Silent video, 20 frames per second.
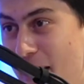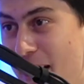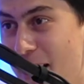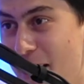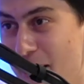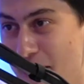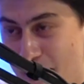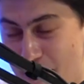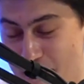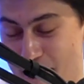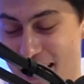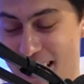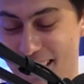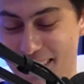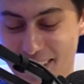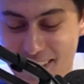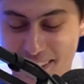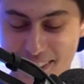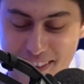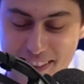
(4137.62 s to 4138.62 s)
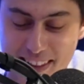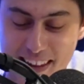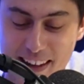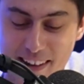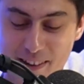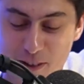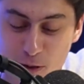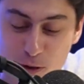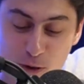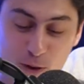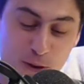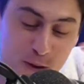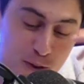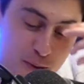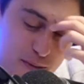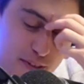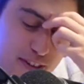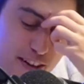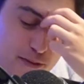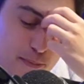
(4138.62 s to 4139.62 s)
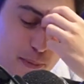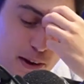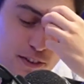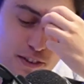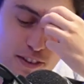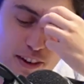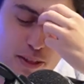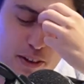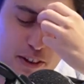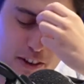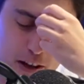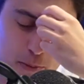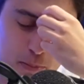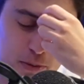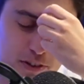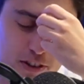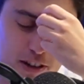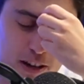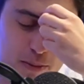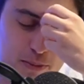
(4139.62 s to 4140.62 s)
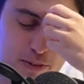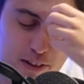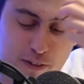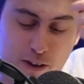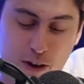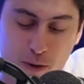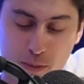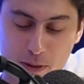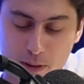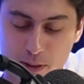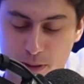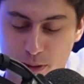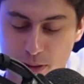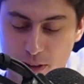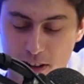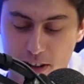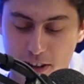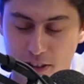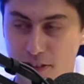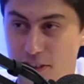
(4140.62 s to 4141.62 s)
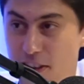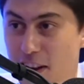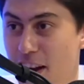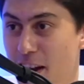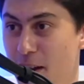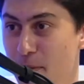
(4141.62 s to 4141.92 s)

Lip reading: a man that you have mentioned, I think, a couple of times. I've gone with Zaire